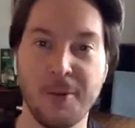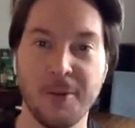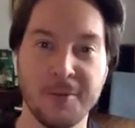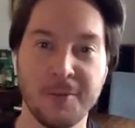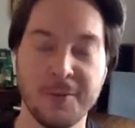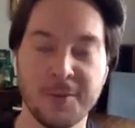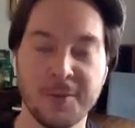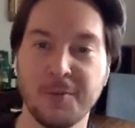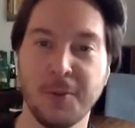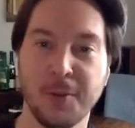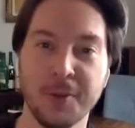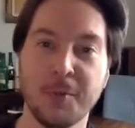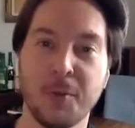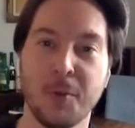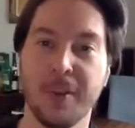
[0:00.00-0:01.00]
would have
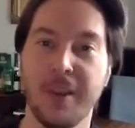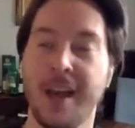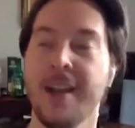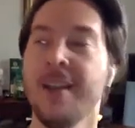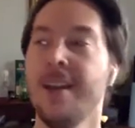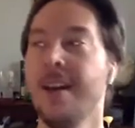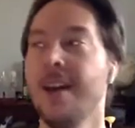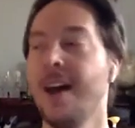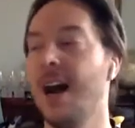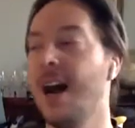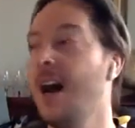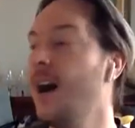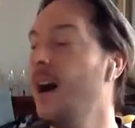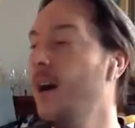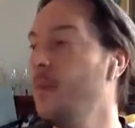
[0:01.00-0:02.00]
fully supported that.
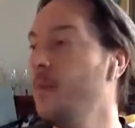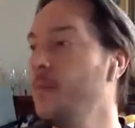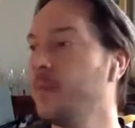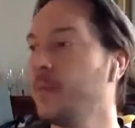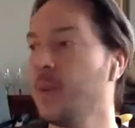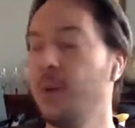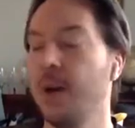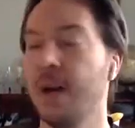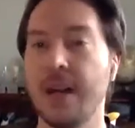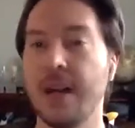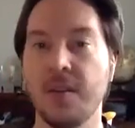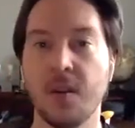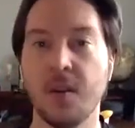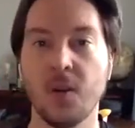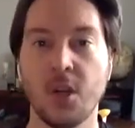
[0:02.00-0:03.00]
But I
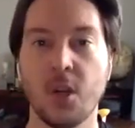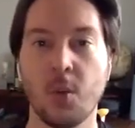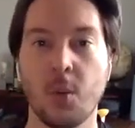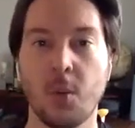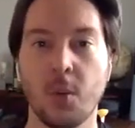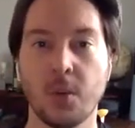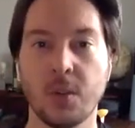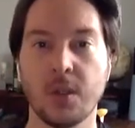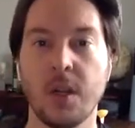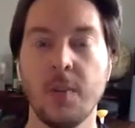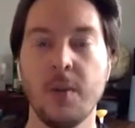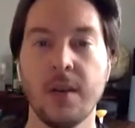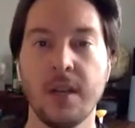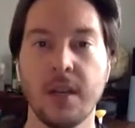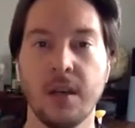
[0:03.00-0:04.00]
think what we're talking
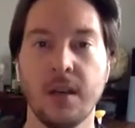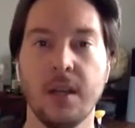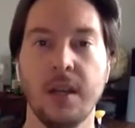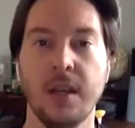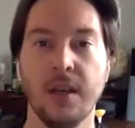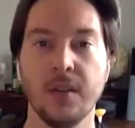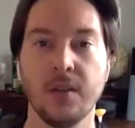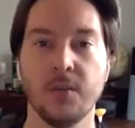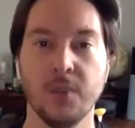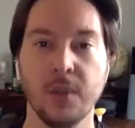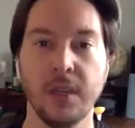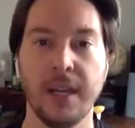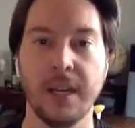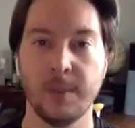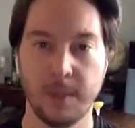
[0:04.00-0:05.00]
about here is
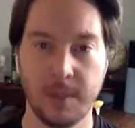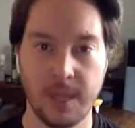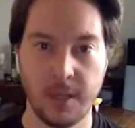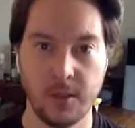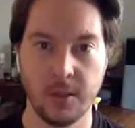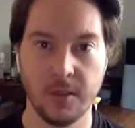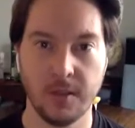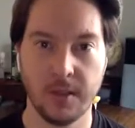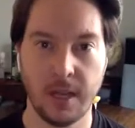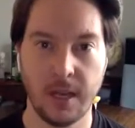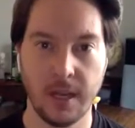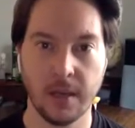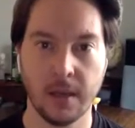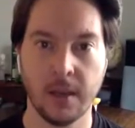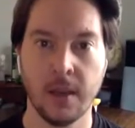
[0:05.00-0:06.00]
really expectation
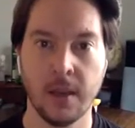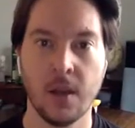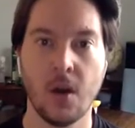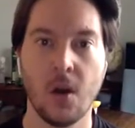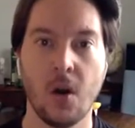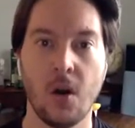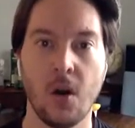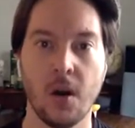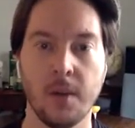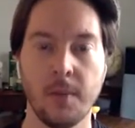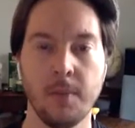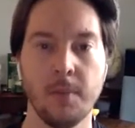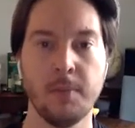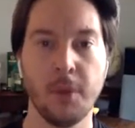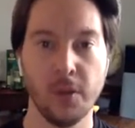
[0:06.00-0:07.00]
setting
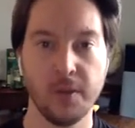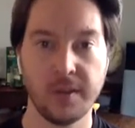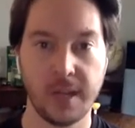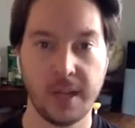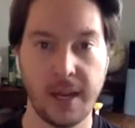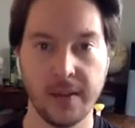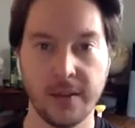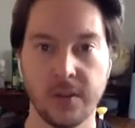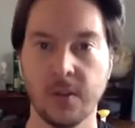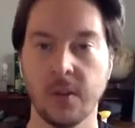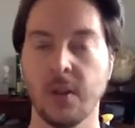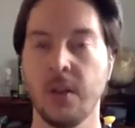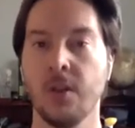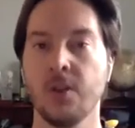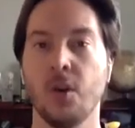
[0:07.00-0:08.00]
on both sides.
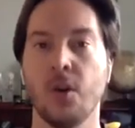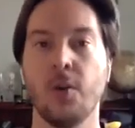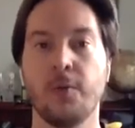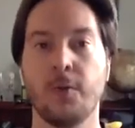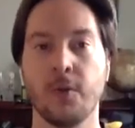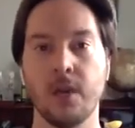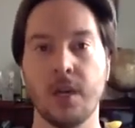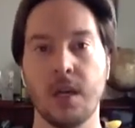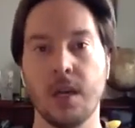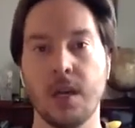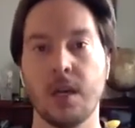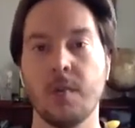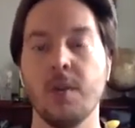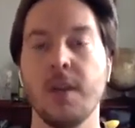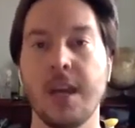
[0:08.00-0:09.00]
So for the
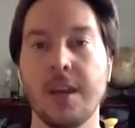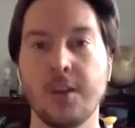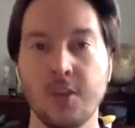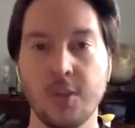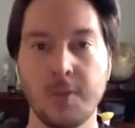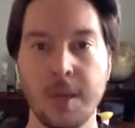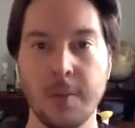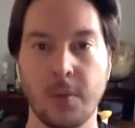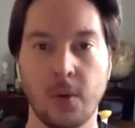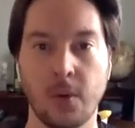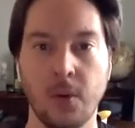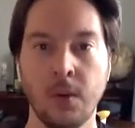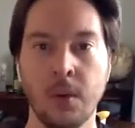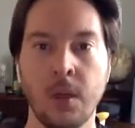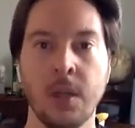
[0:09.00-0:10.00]
communications
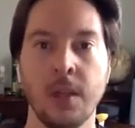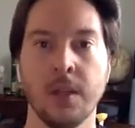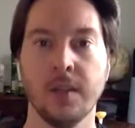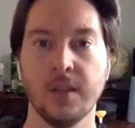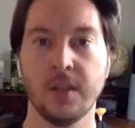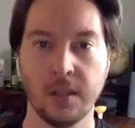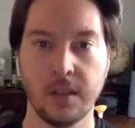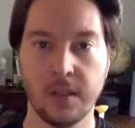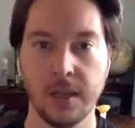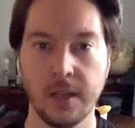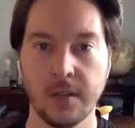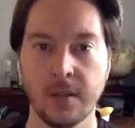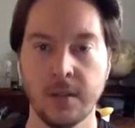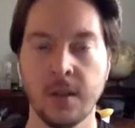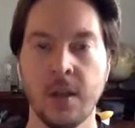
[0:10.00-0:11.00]
people listening to
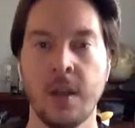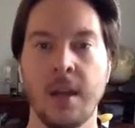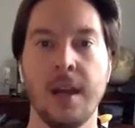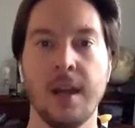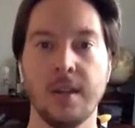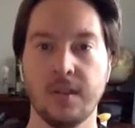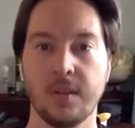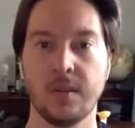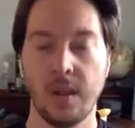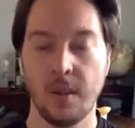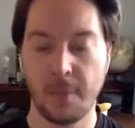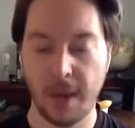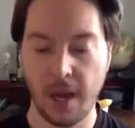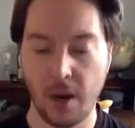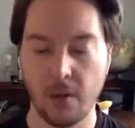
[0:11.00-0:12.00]
this, it's
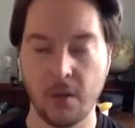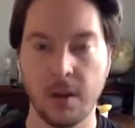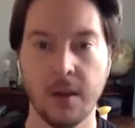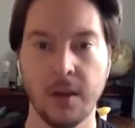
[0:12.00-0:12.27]
about